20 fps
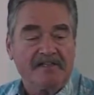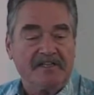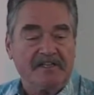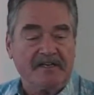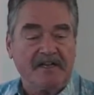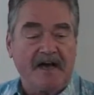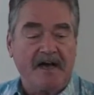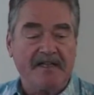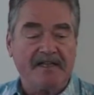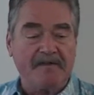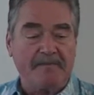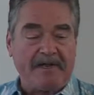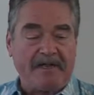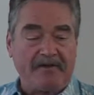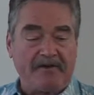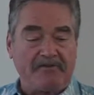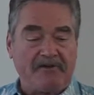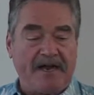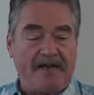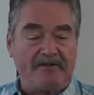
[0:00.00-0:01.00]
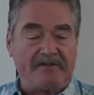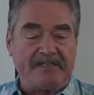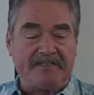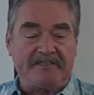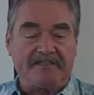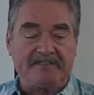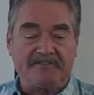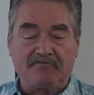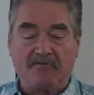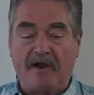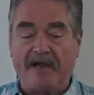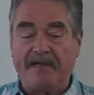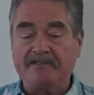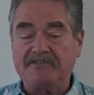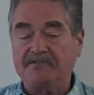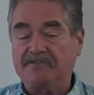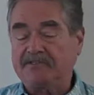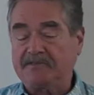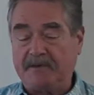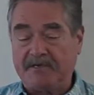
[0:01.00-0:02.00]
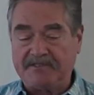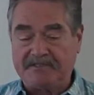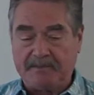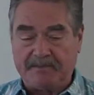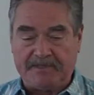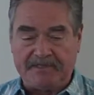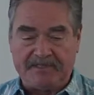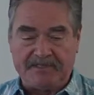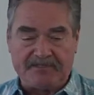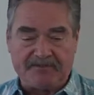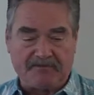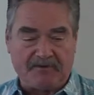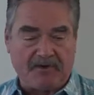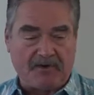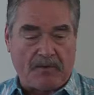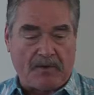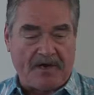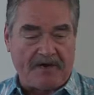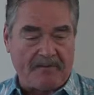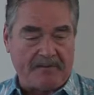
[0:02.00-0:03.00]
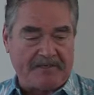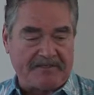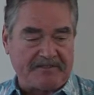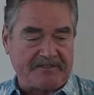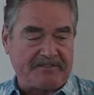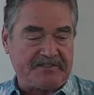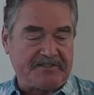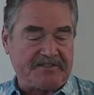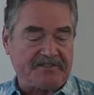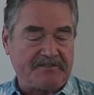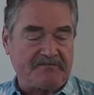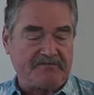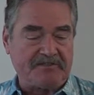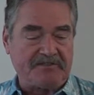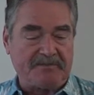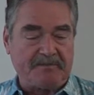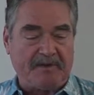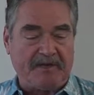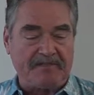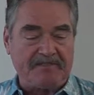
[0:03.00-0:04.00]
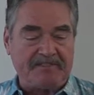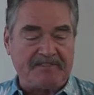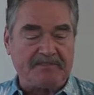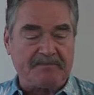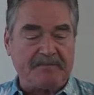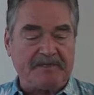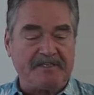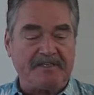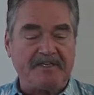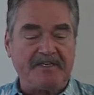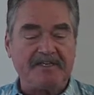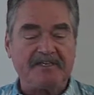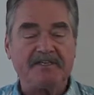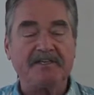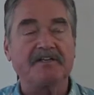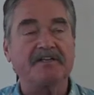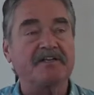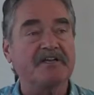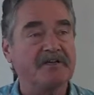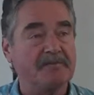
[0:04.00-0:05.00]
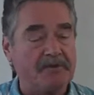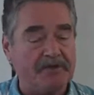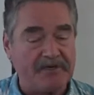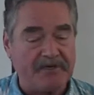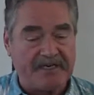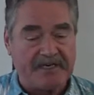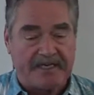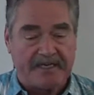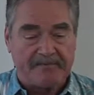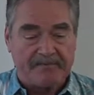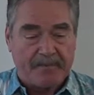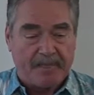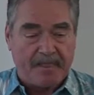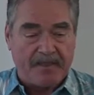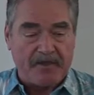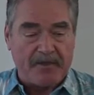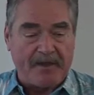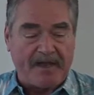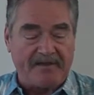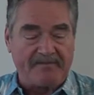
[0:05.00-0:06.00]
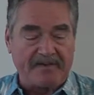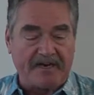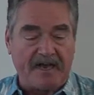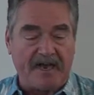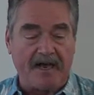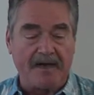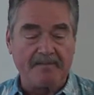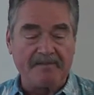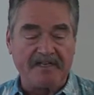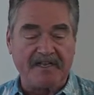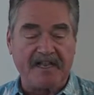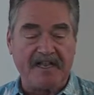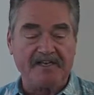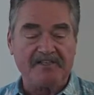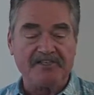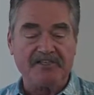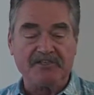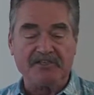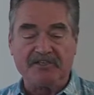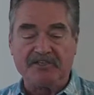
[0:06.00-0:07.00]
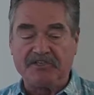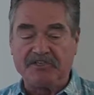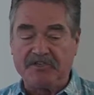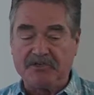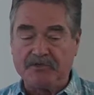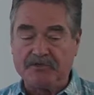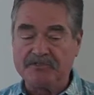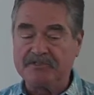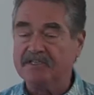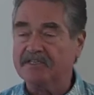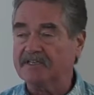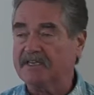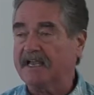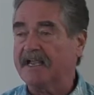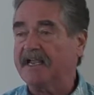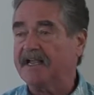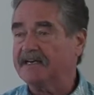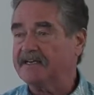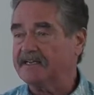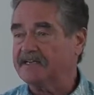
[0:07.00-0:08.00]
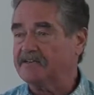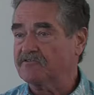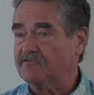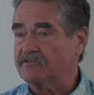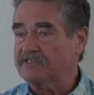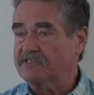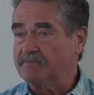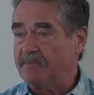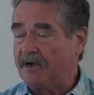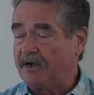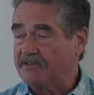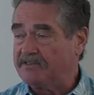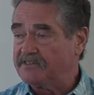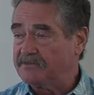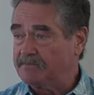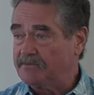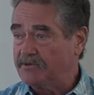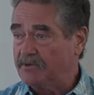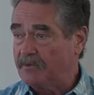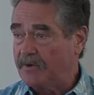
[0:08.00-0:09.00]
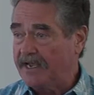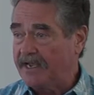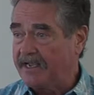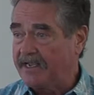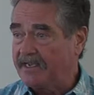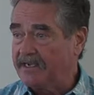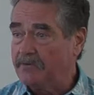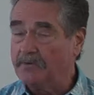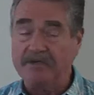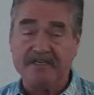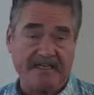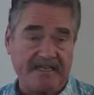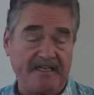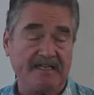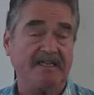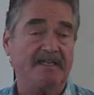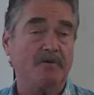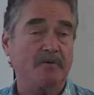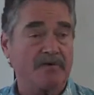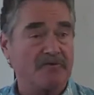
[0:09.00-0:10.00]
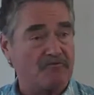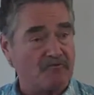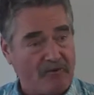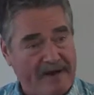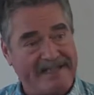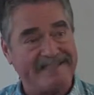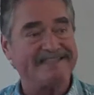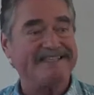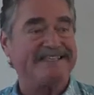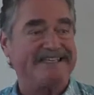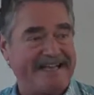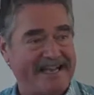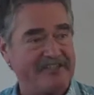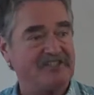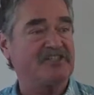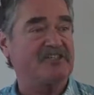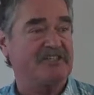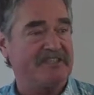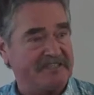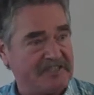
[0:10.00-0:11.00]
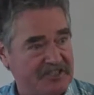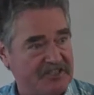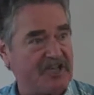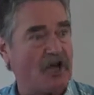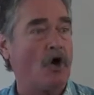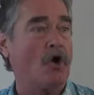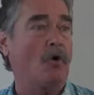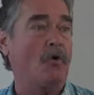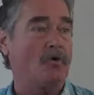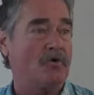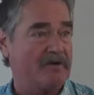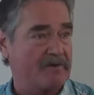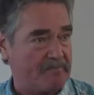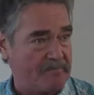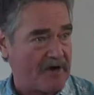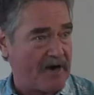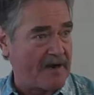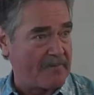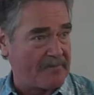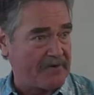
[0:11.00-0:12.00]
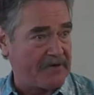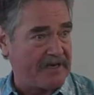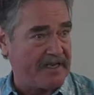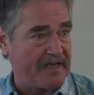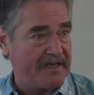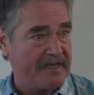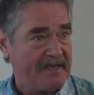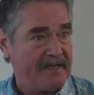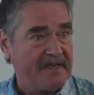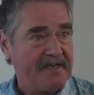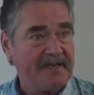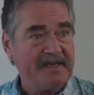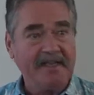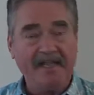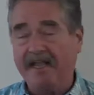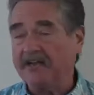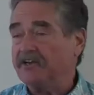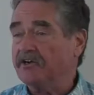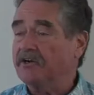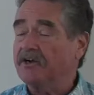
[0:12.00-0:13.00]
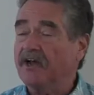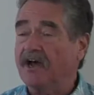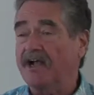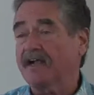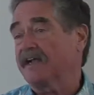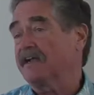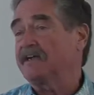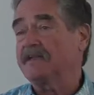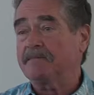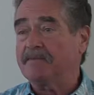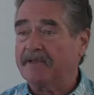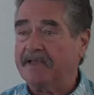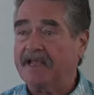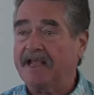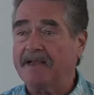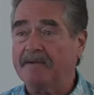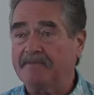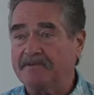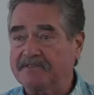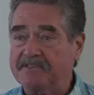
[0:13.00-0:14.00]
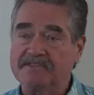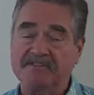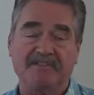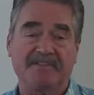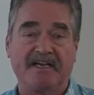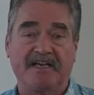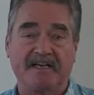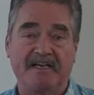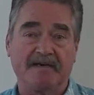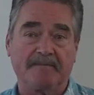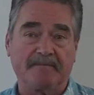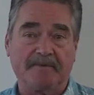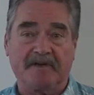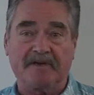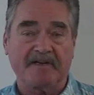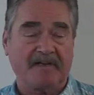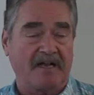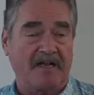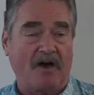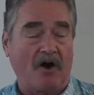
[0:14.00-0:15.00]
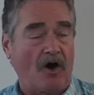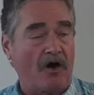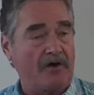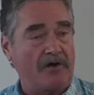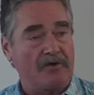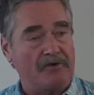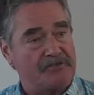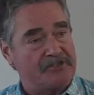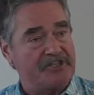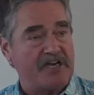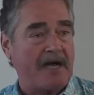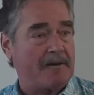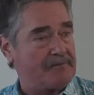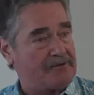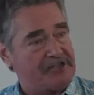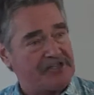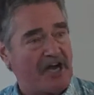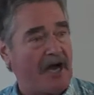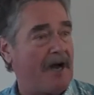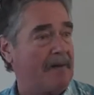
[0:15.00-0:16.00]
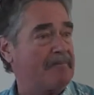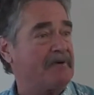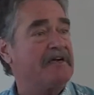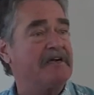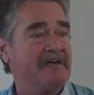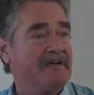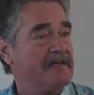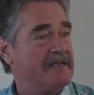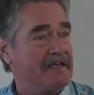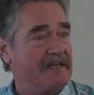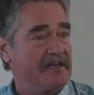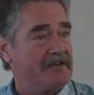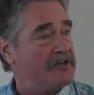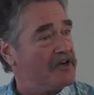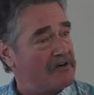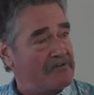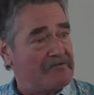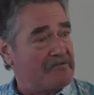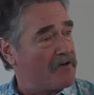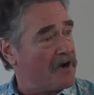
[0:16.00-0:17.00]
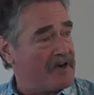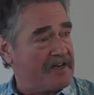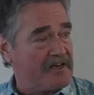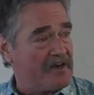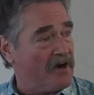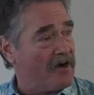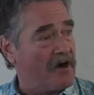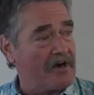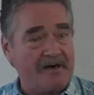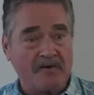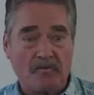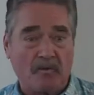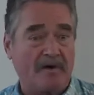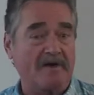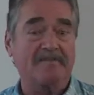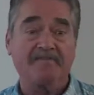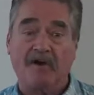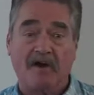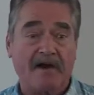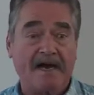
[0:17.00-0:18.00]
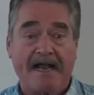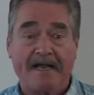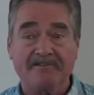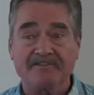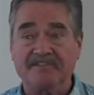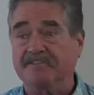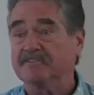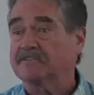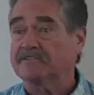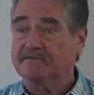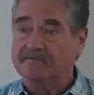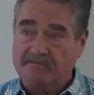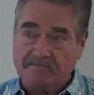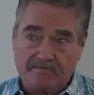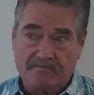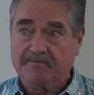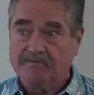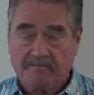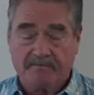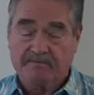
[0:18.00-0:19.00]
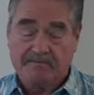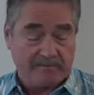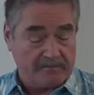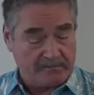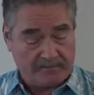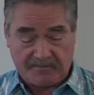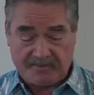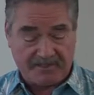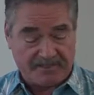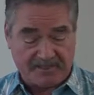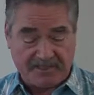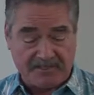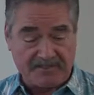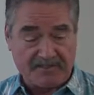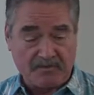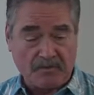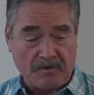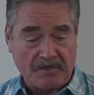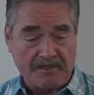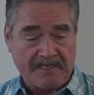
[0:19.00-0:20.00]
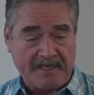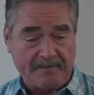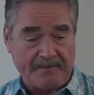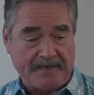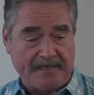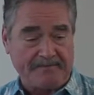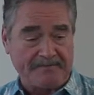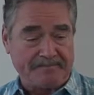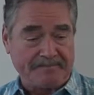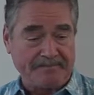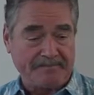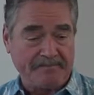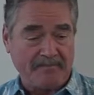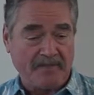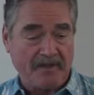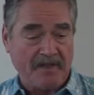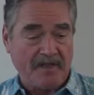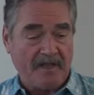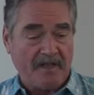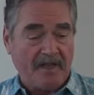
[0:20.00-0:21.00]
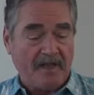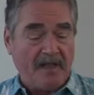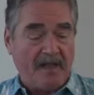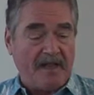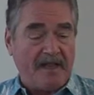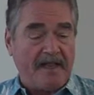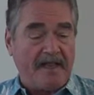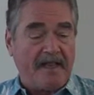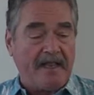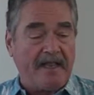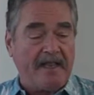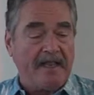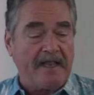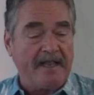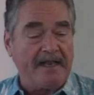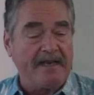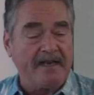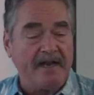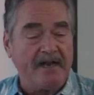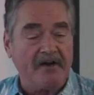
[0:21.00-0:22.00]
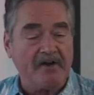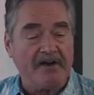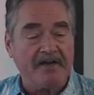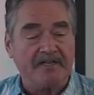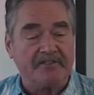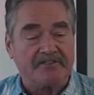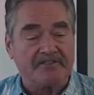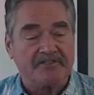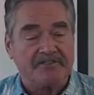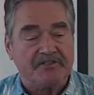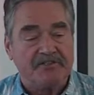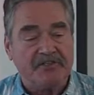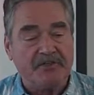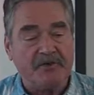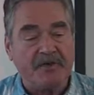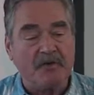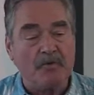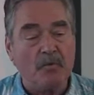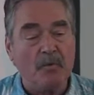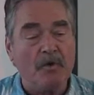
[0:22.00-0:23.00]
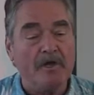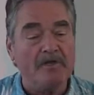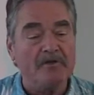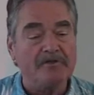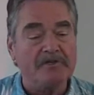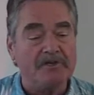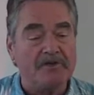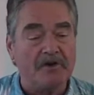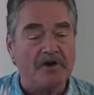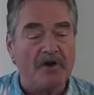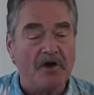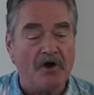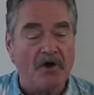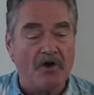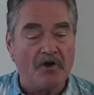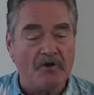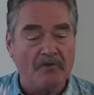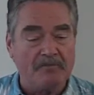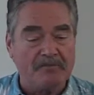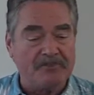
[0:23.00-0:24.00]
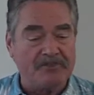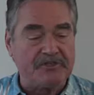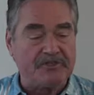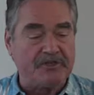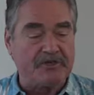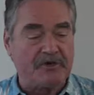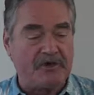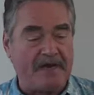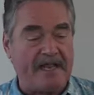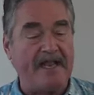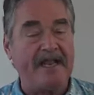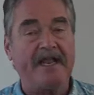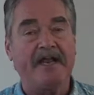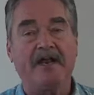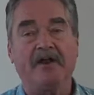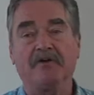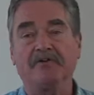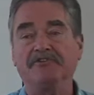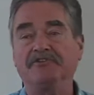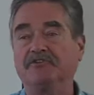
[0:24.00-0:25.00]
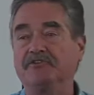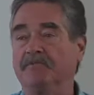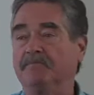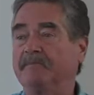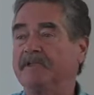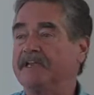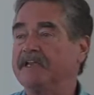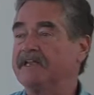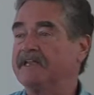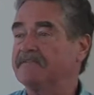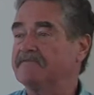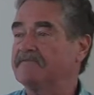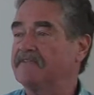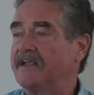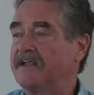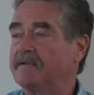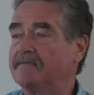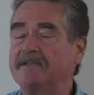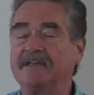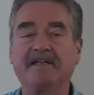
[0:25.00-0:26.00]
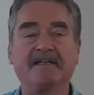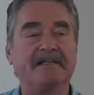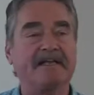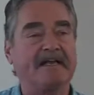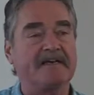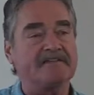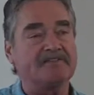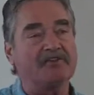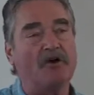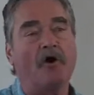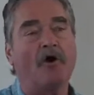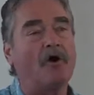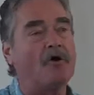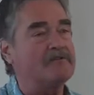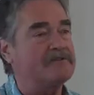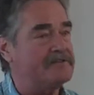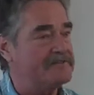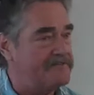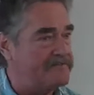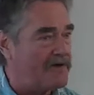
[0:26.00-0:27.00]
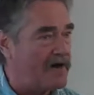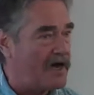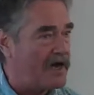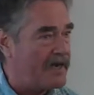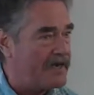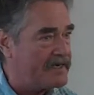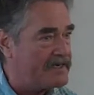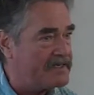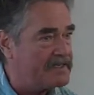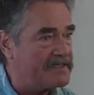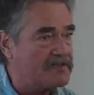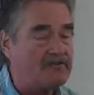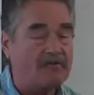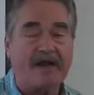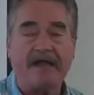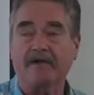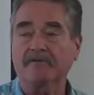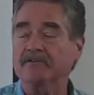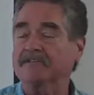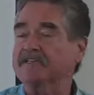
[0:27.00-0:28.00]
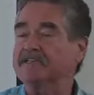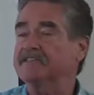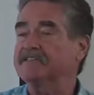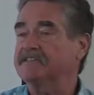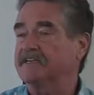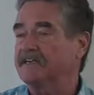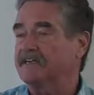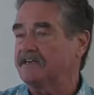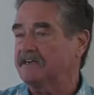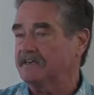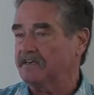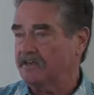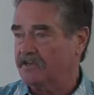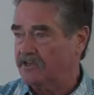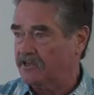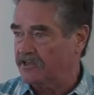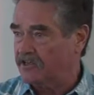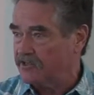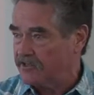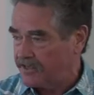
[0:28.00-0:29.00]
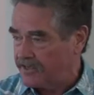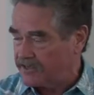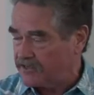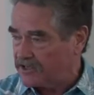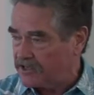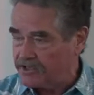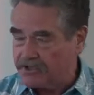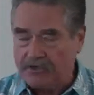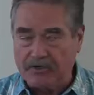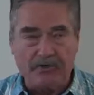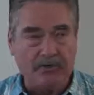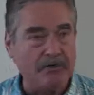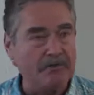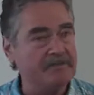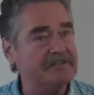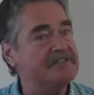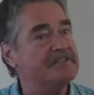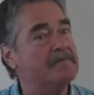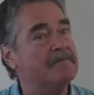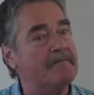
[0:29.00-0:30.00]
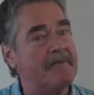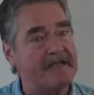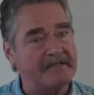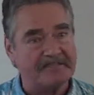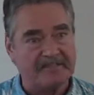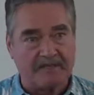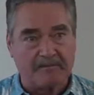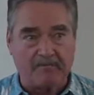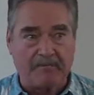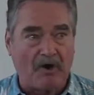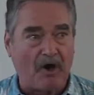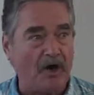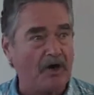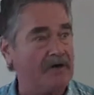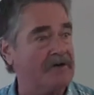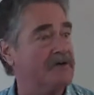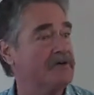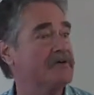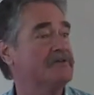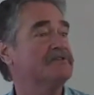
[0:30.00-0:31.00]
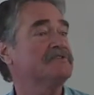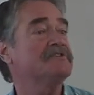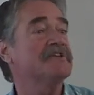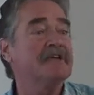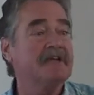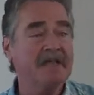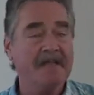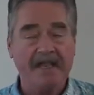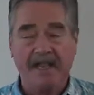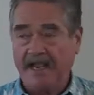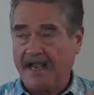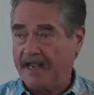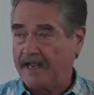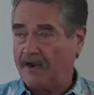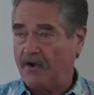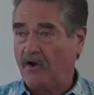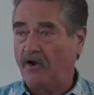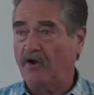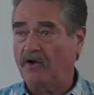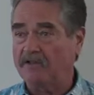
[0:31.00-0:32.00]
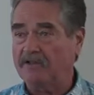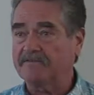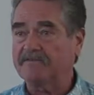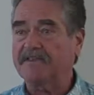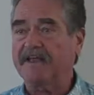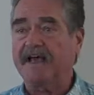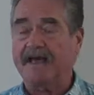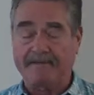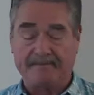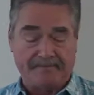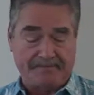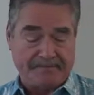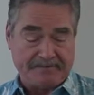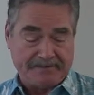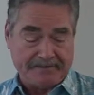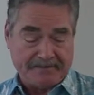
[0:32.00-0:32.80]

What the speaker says: The Nahaleo Maui ground lease, rights, responsibilities, and requirements. Responsibility to the community. You have an obligation to use the land in a responsible way. We're dealing with residentially zoned property, and you're not going to be able to set up an auto chop shop in your front yard in one of our houses. It just doesn't work that way. Inheritance. You can will your home to your heirs, your immediate family, and that is all defined in the ground lease, and it includes domestic partners and all of that.